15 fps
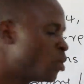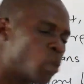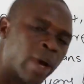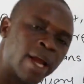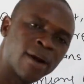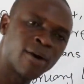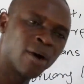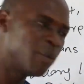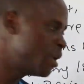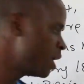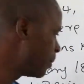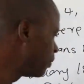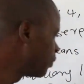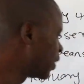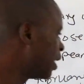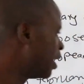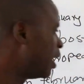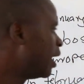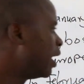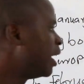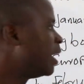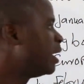to welcome him.
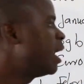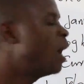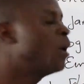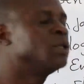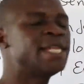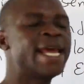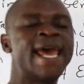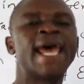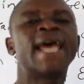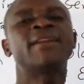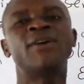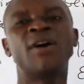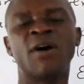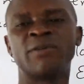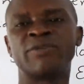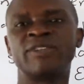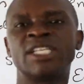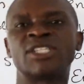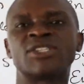Now the head of the